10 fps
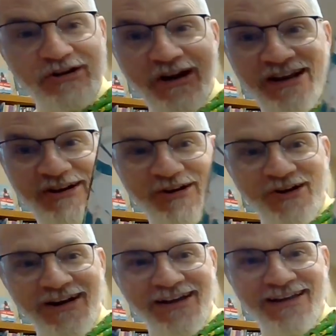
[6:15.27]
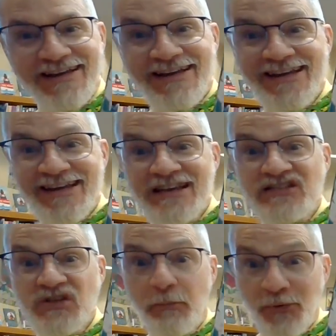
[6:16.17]
or hear?
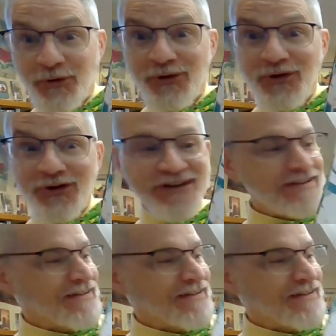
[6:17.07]
It's a bird.